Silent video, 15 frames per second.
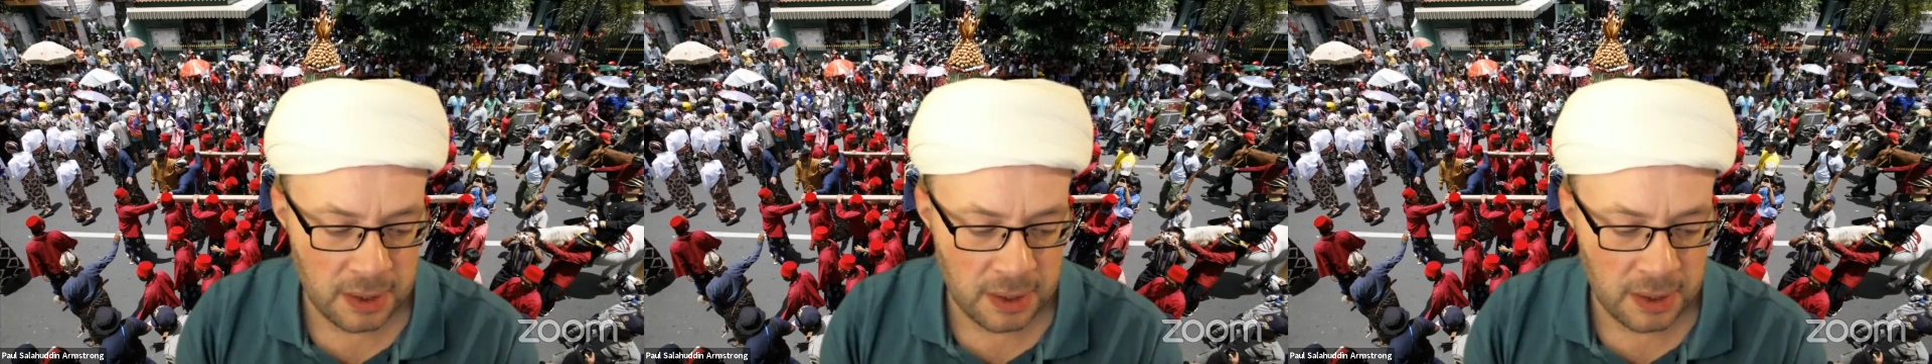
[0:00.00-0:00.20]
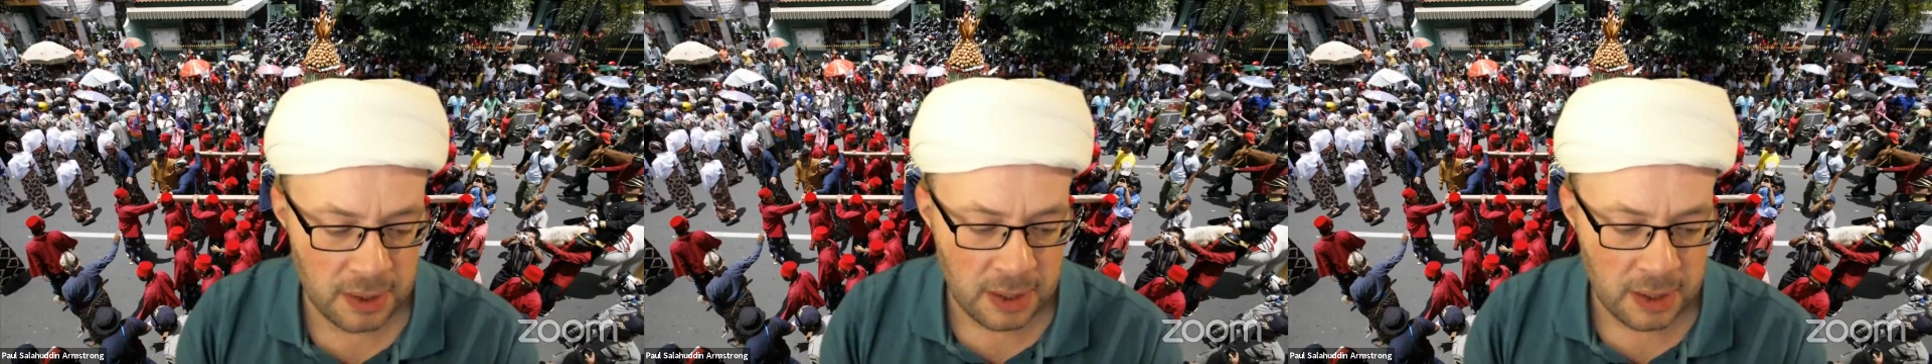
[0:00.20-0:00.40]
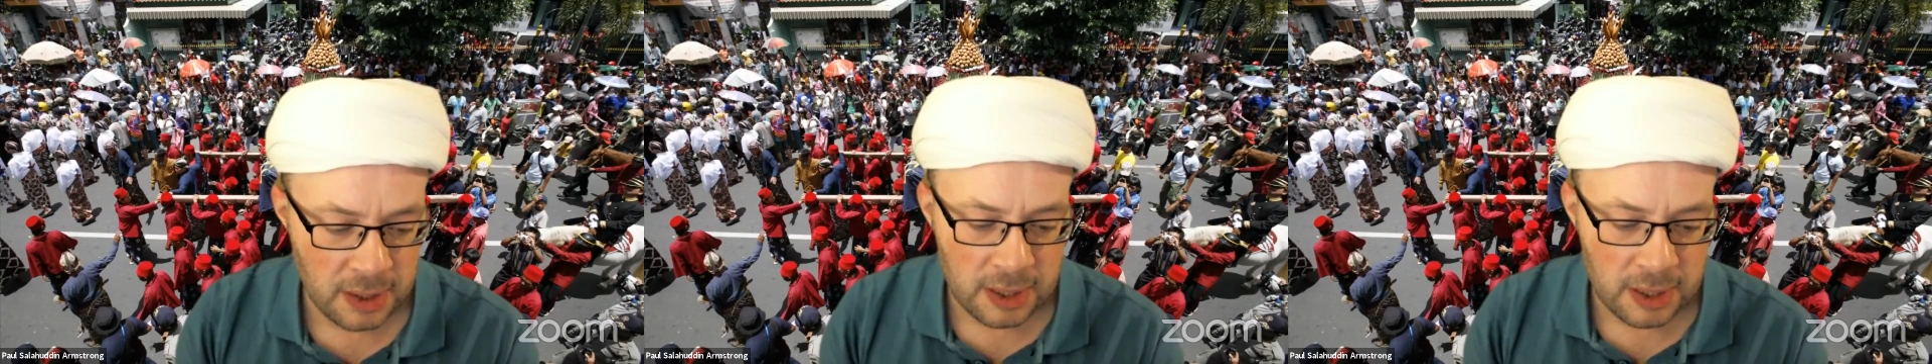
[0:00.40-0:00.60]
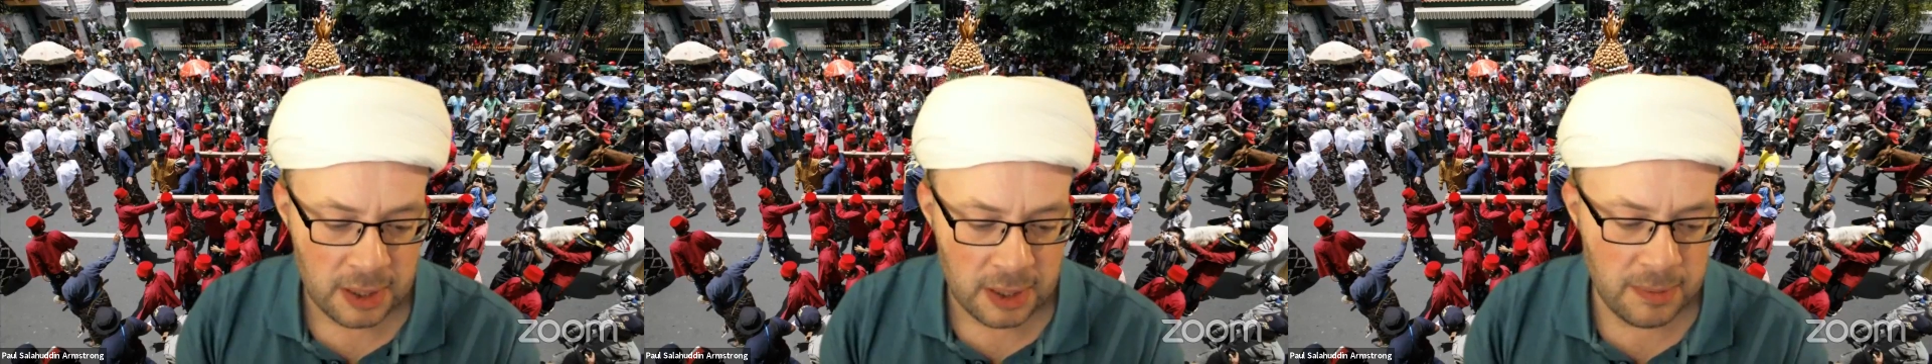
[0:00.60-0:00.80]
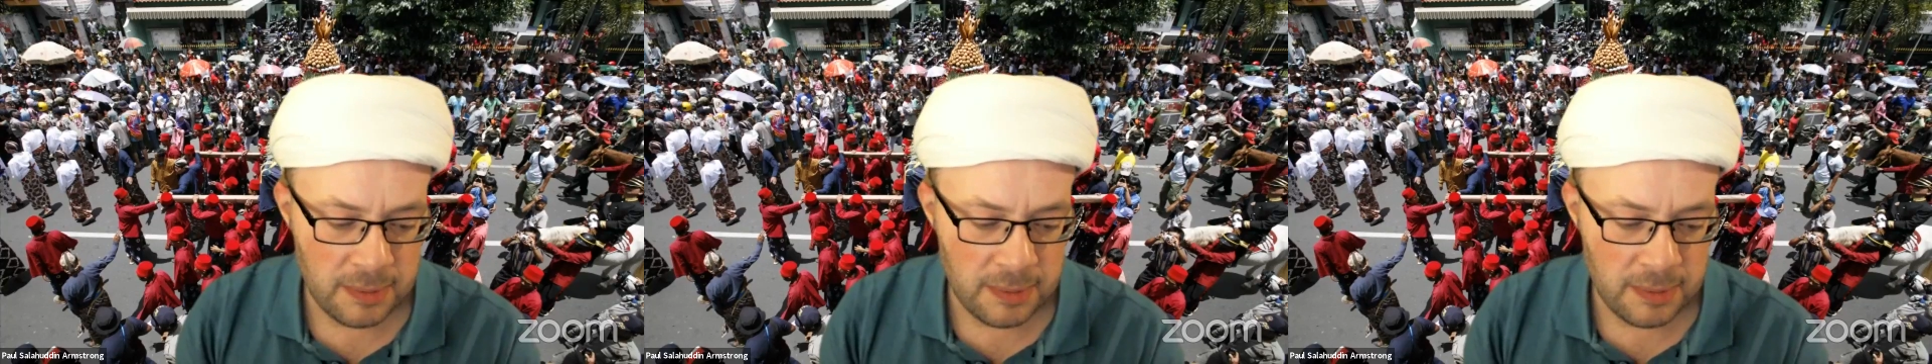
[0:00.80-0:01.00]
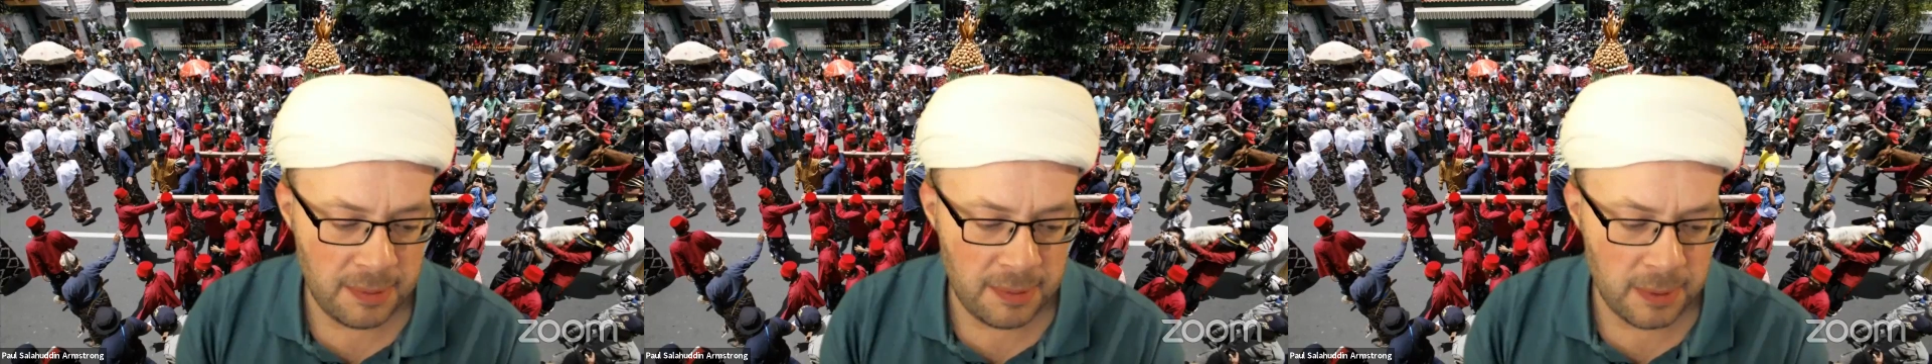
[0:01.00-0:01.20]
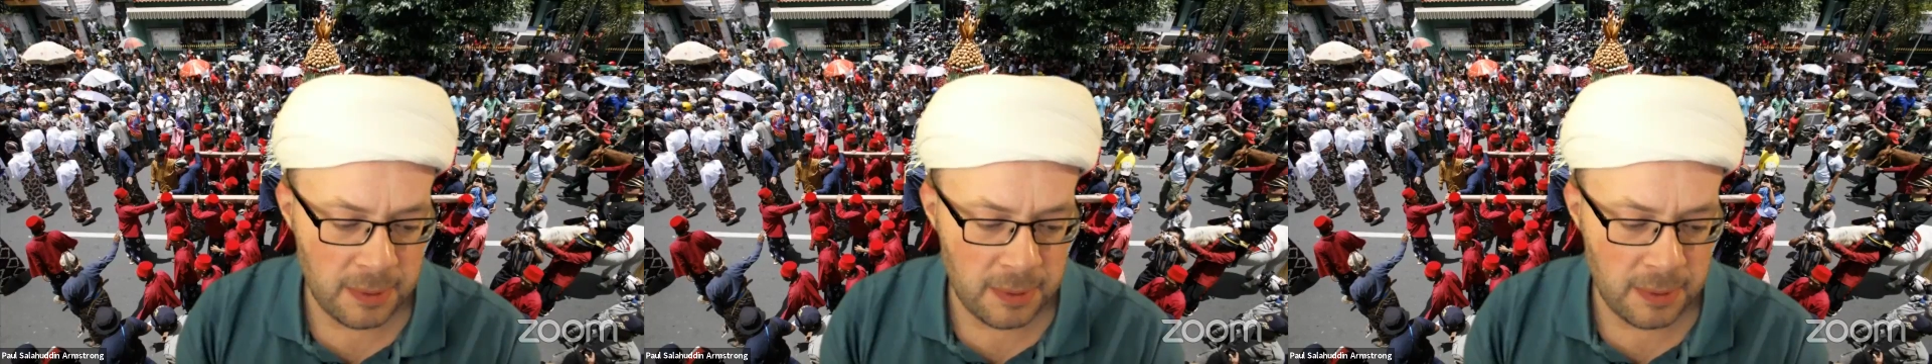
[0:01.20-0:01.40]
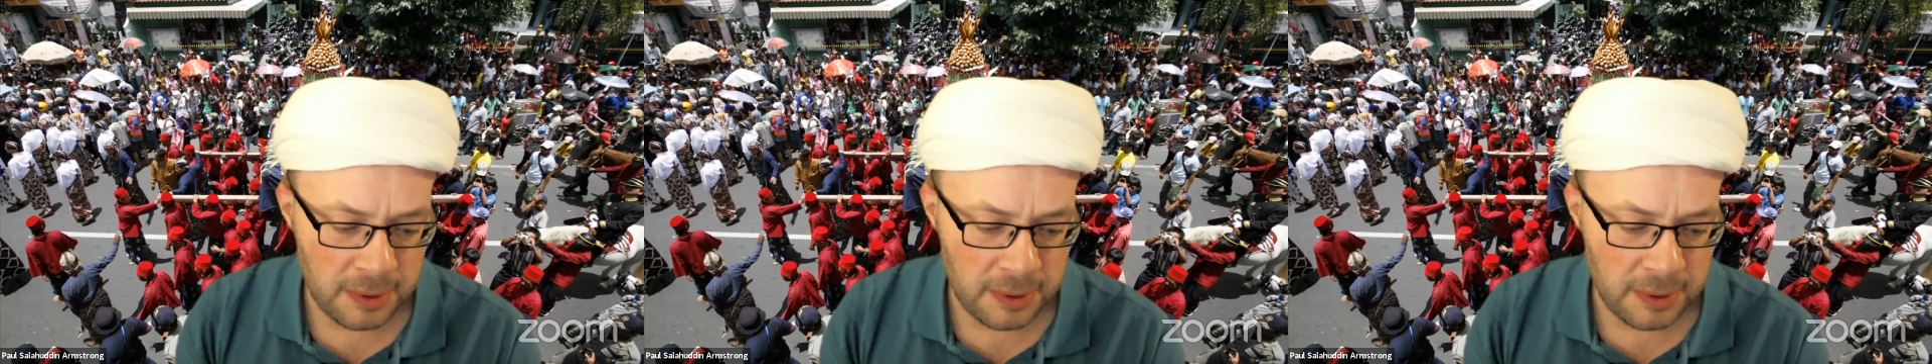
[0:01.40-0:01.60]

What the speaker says: Imam Nawawi said